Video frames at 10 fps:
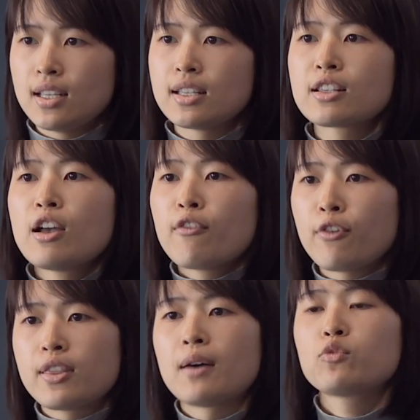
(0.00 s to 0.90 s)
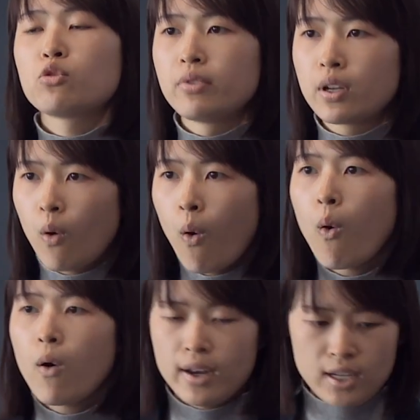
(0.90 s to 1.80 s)
it is for them to
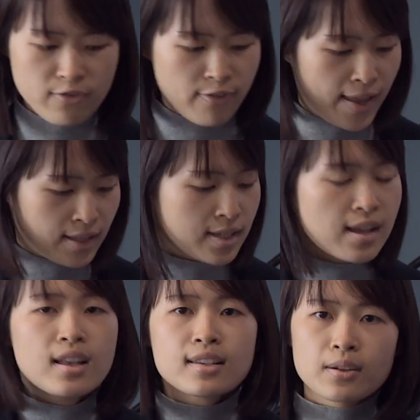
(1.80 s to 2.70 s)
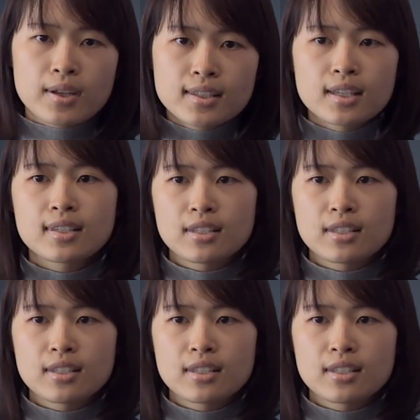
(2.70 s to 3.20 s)
recall an event. So in this